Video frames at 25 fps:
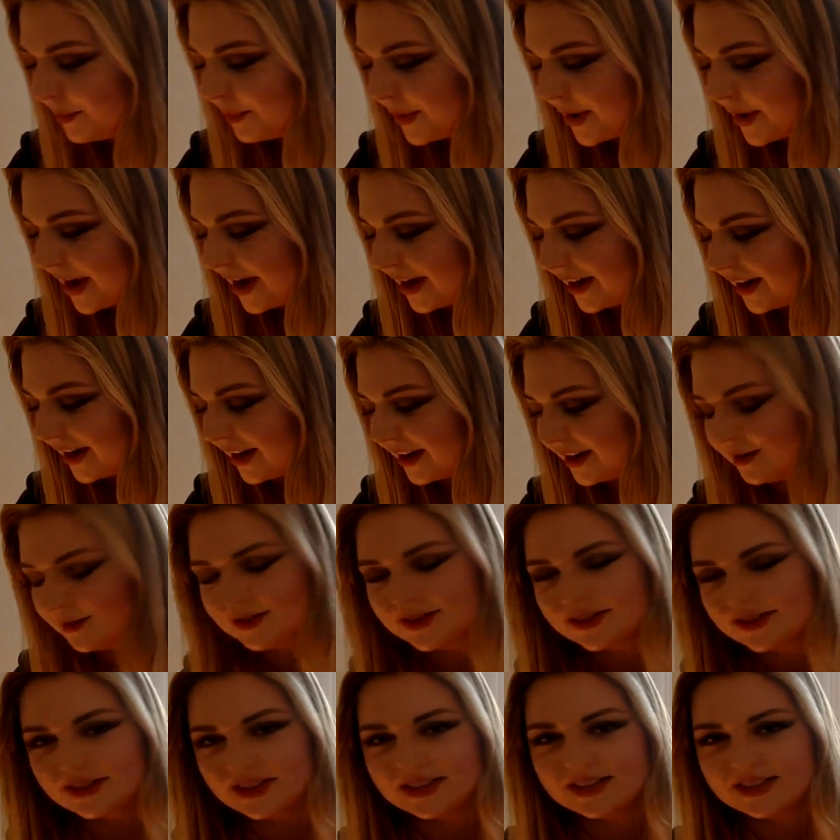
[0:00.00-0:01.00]
But it
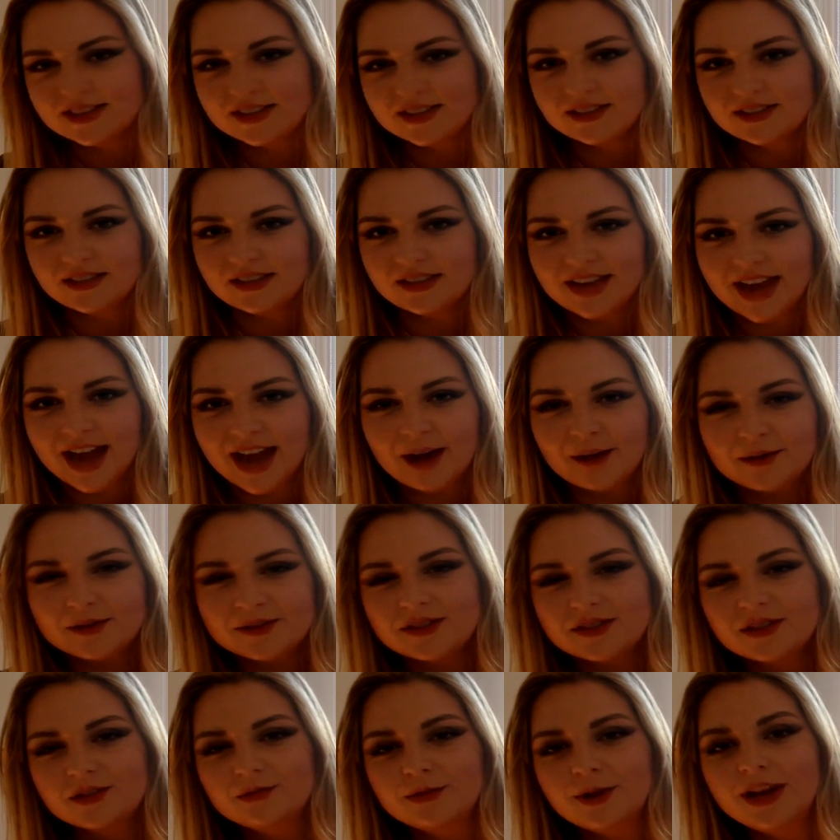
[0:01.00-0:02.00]
was it's now
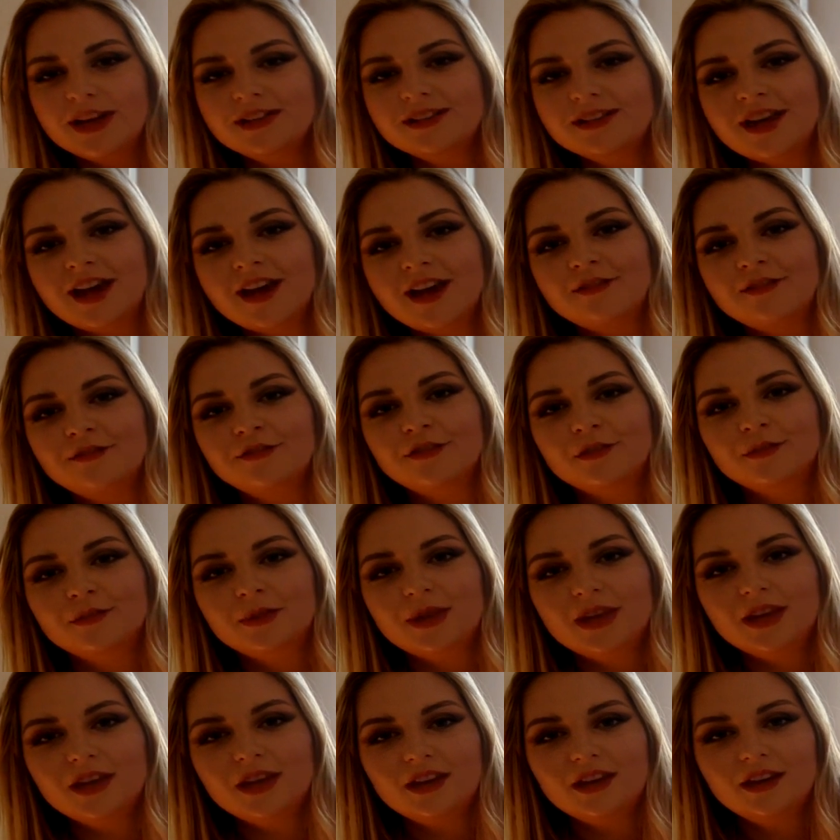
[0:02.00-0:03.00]
is the right time for
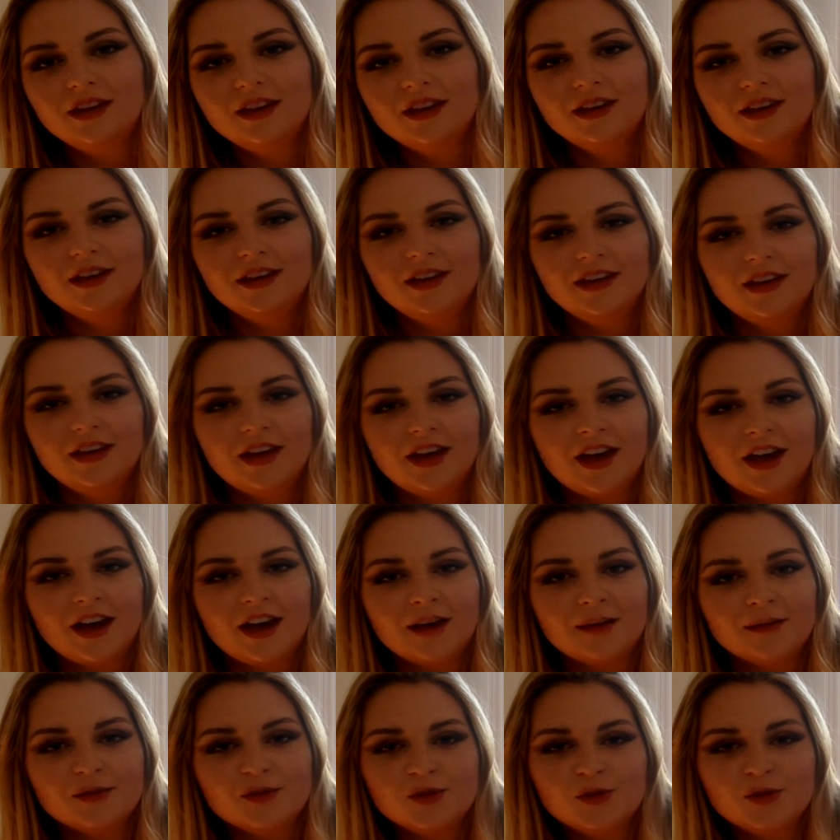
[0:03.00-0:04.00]
me. Yeah. Um,
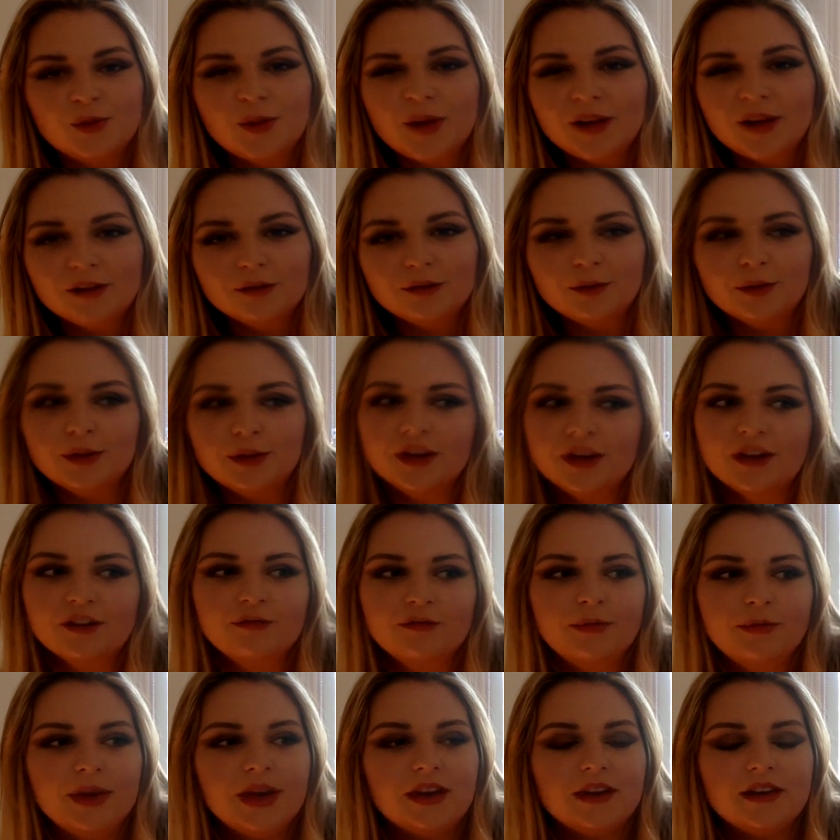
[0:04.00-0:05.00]
12 wouldn't
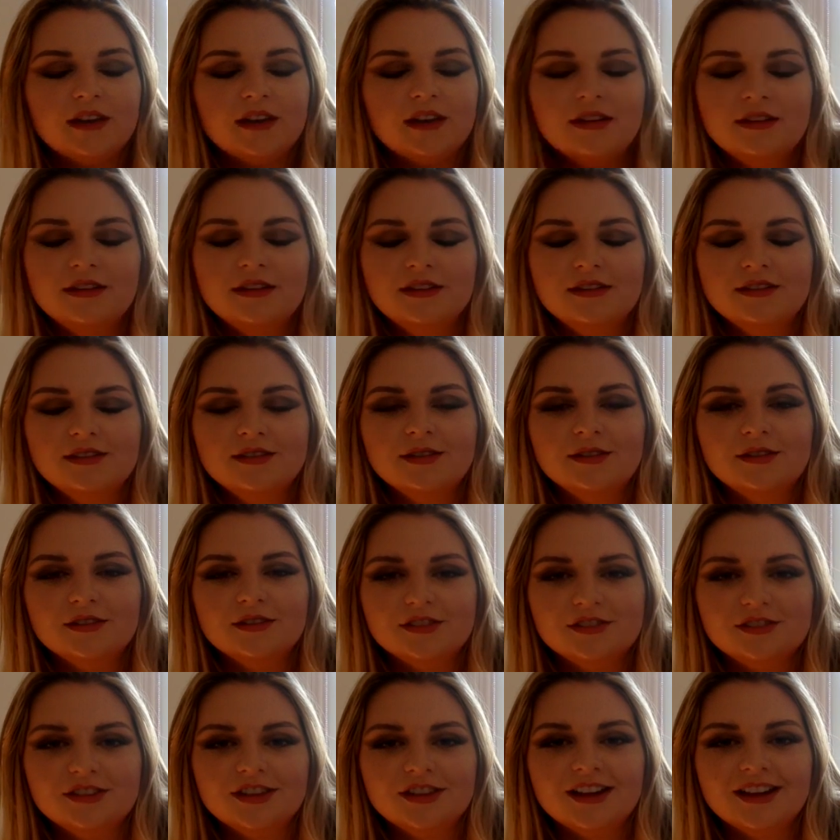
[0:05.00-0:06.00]
have been. So
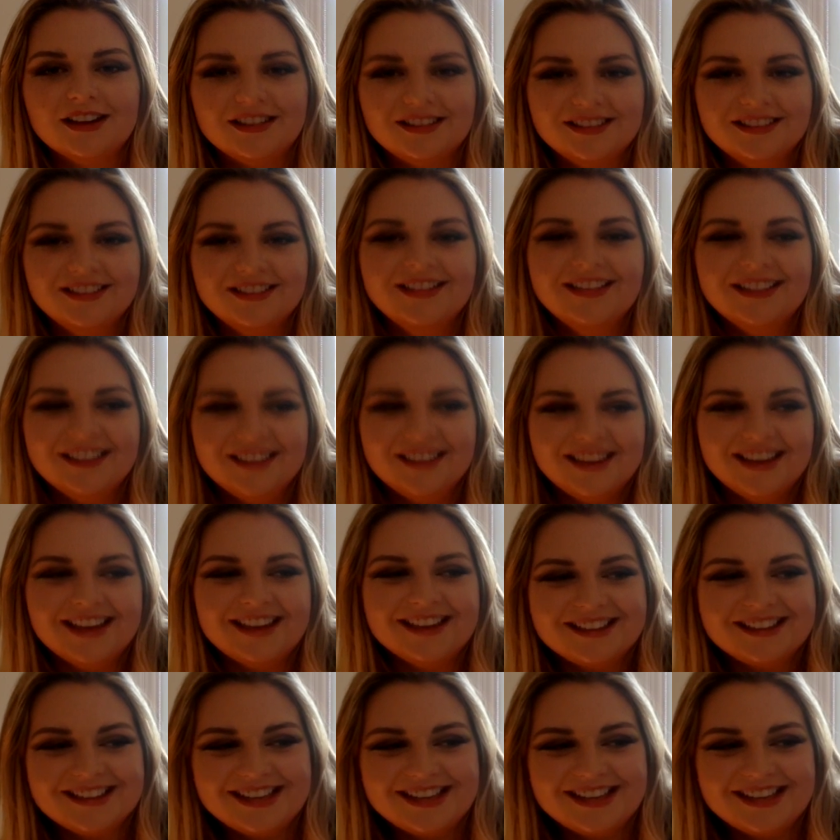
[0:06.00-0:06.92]
it's yeah. It's